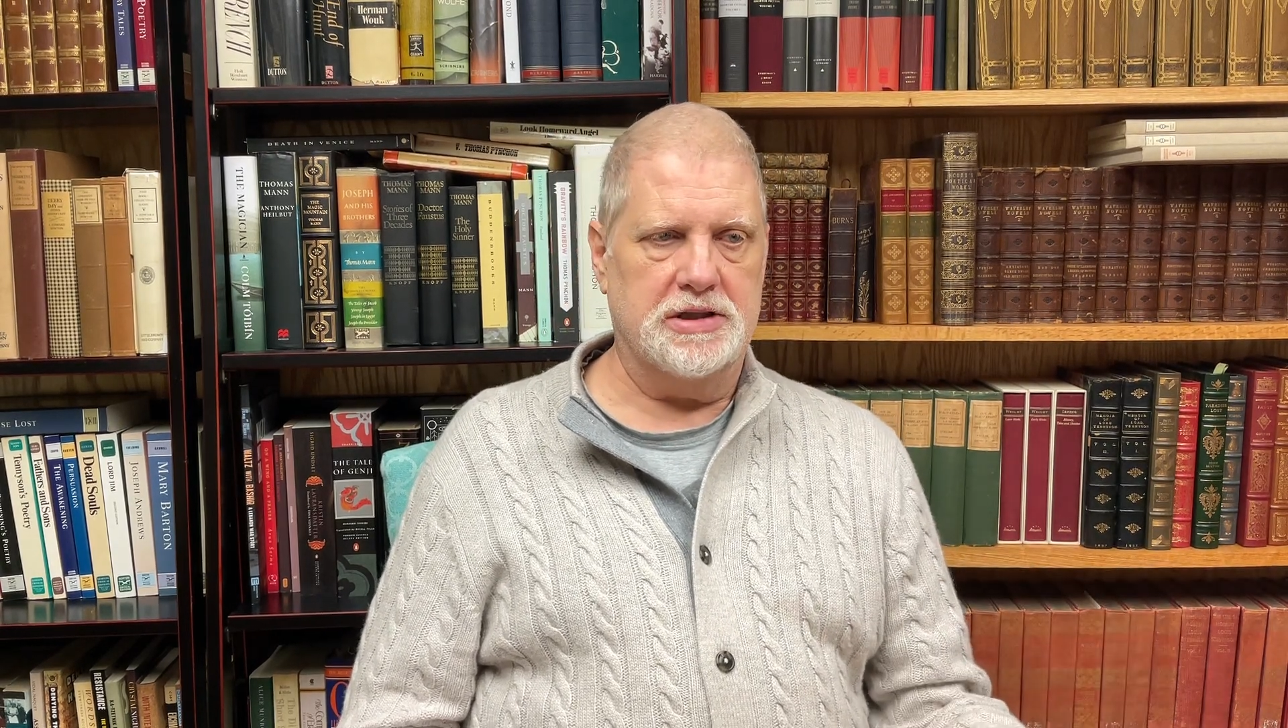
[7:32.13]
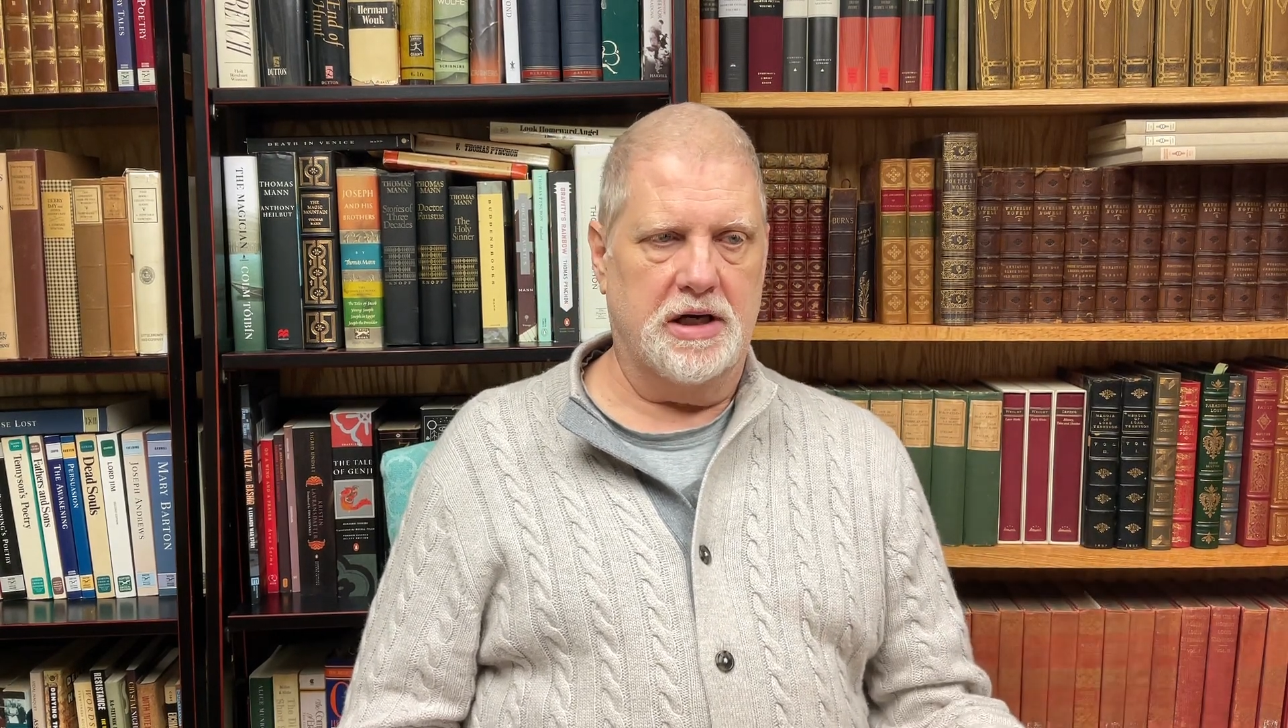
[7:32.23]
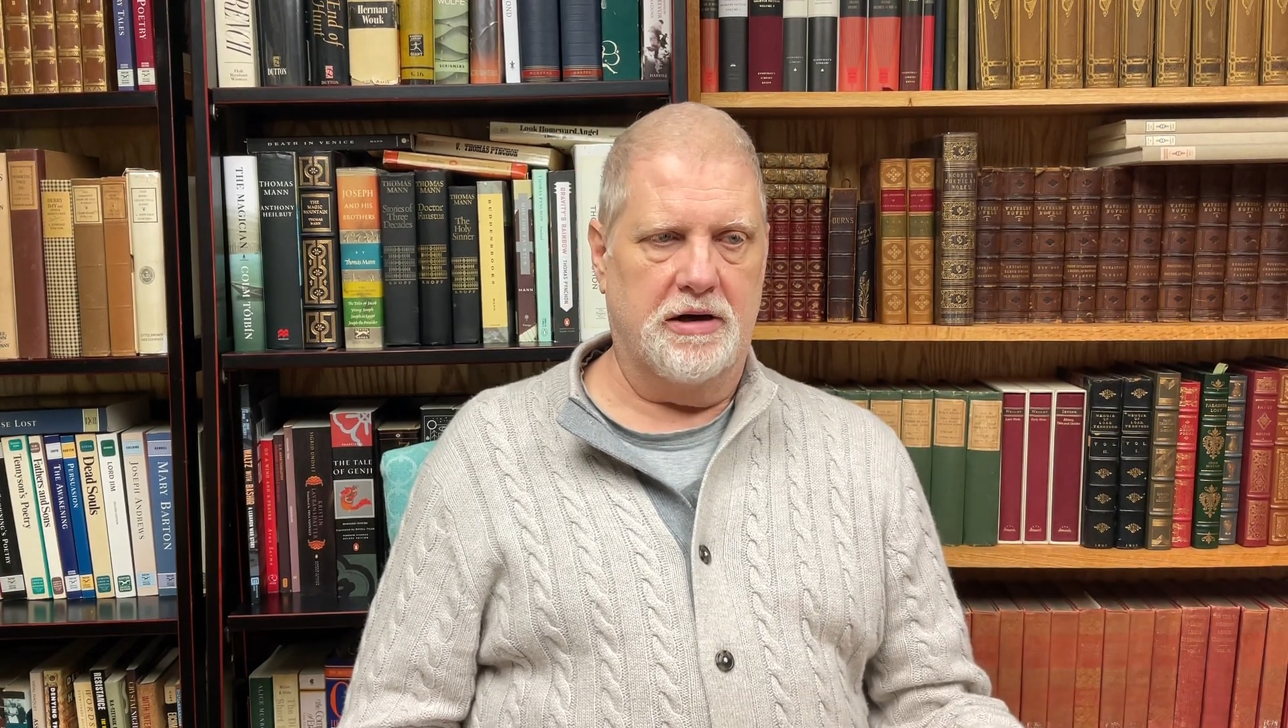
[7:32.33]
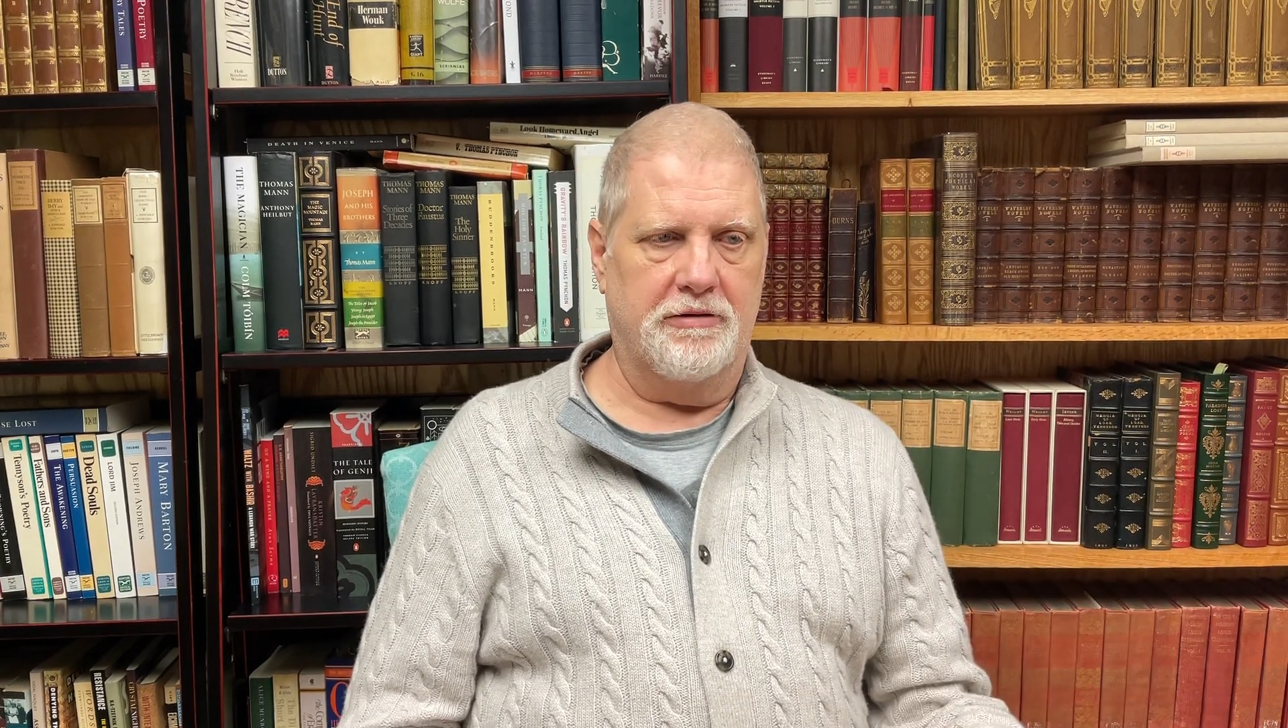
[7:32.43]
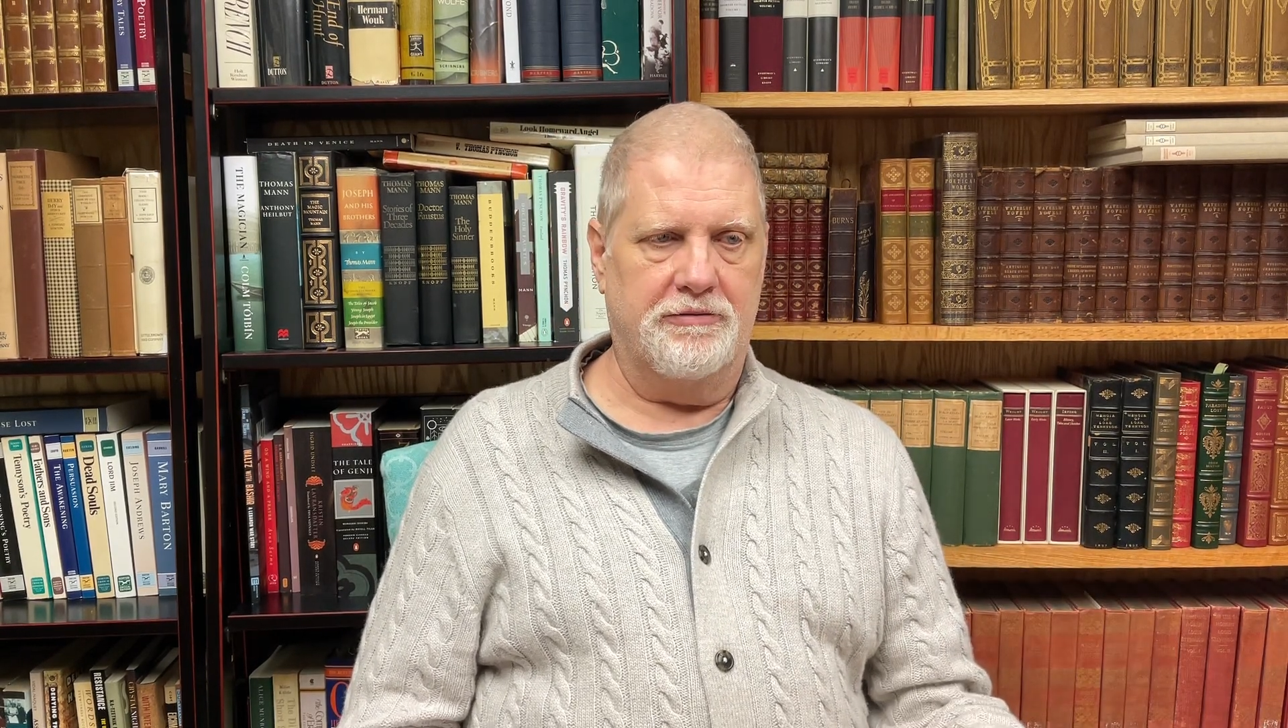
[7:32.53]

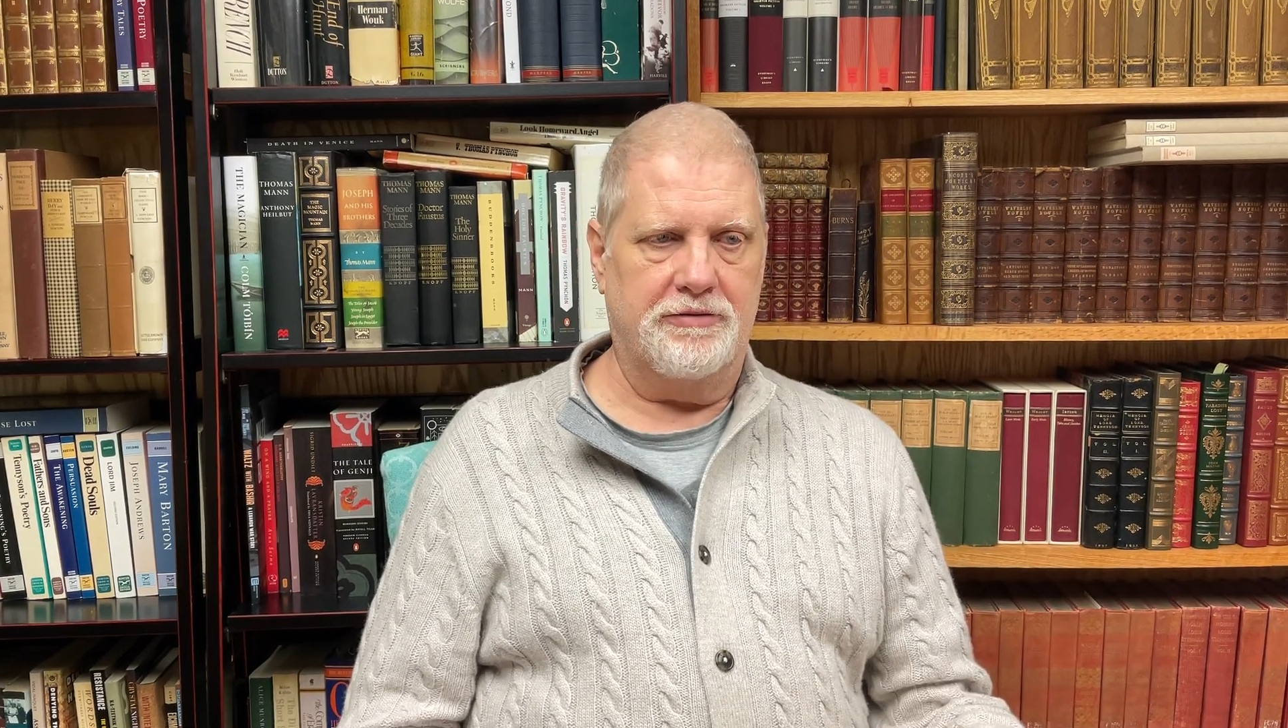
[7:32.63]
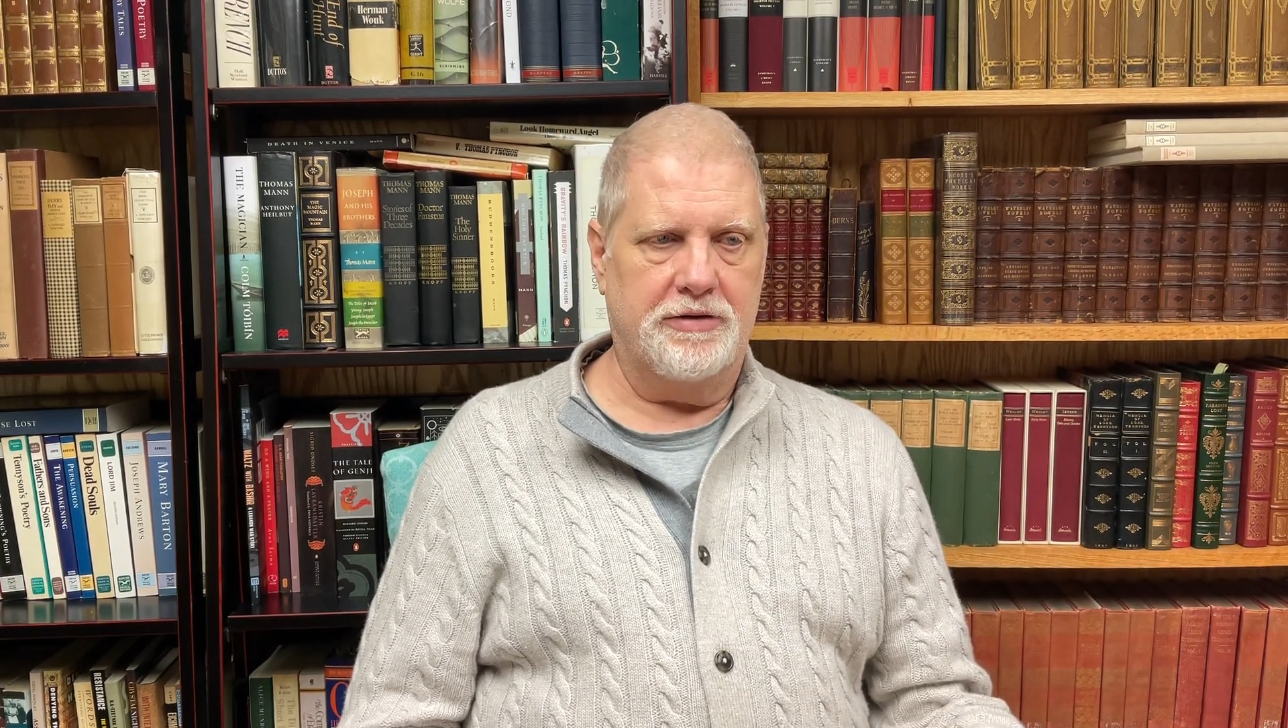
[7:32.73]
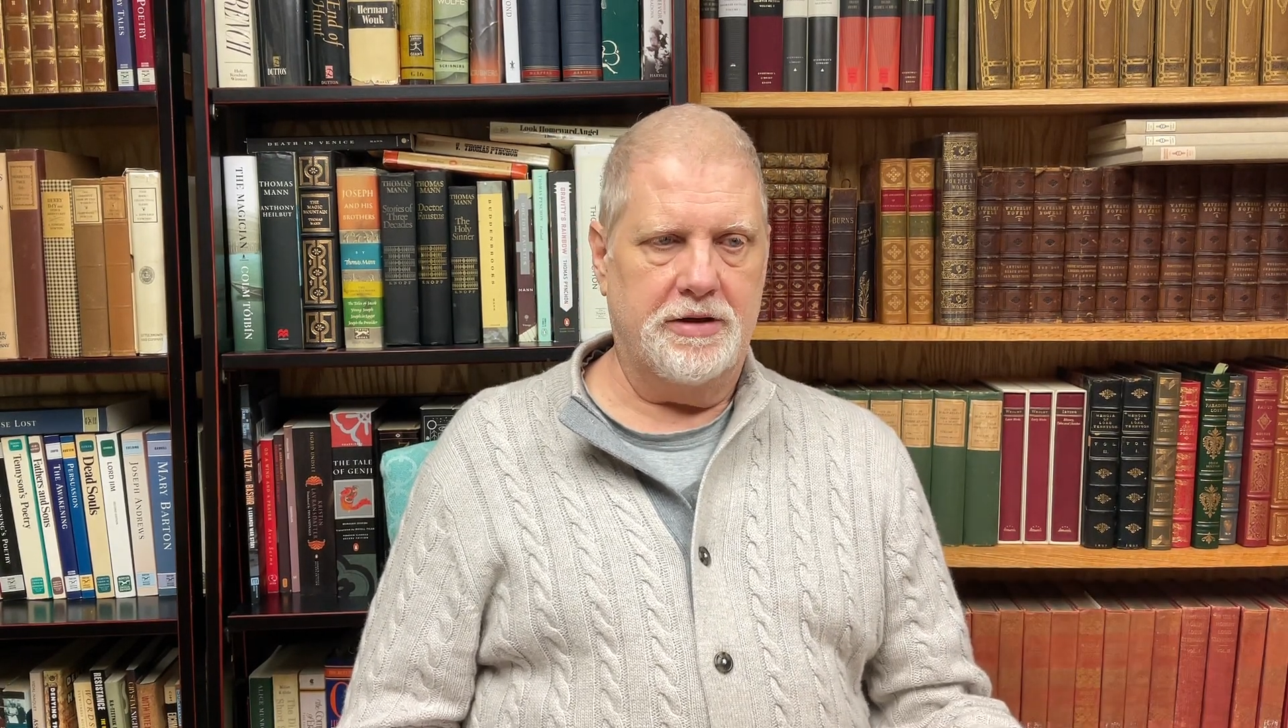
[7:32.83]
of